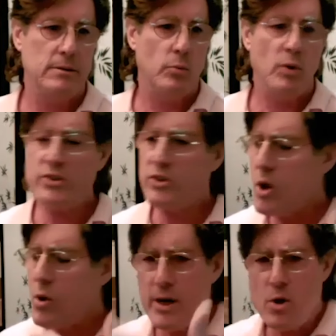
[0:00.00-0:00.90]
What's
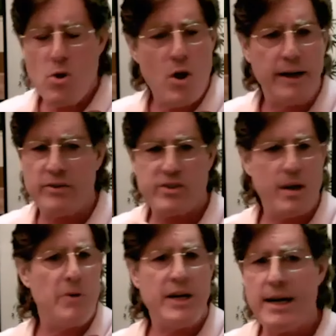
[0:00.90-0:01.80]
going on in
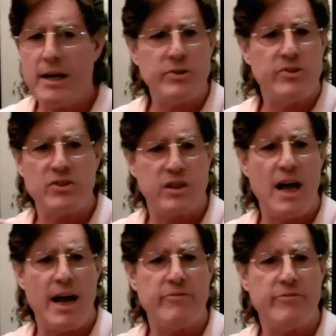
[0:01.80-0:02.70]
somebody else's
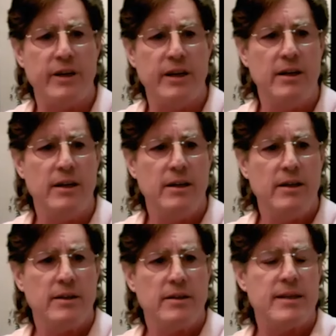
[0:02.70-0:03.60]
life
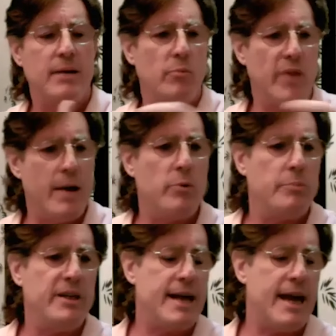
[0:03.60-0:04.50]
that they would
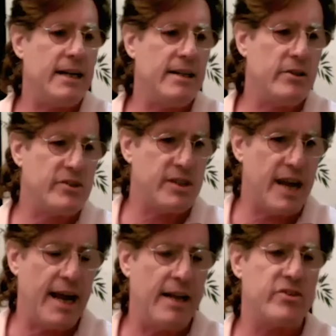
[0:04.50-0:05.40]
be taking the
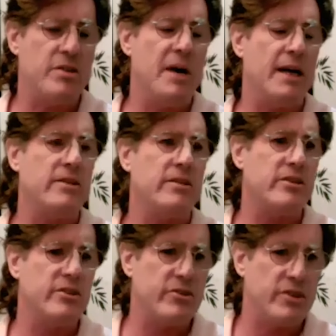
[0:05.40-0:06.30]
stands and making the
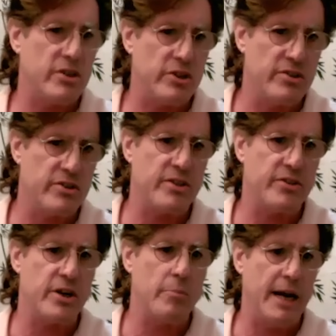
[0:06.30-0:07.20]
decisions that
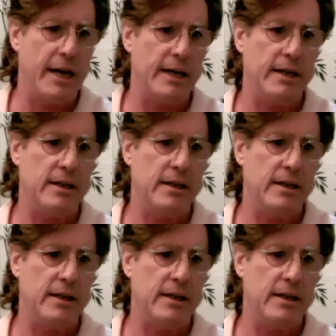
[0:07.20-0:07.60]
they're making.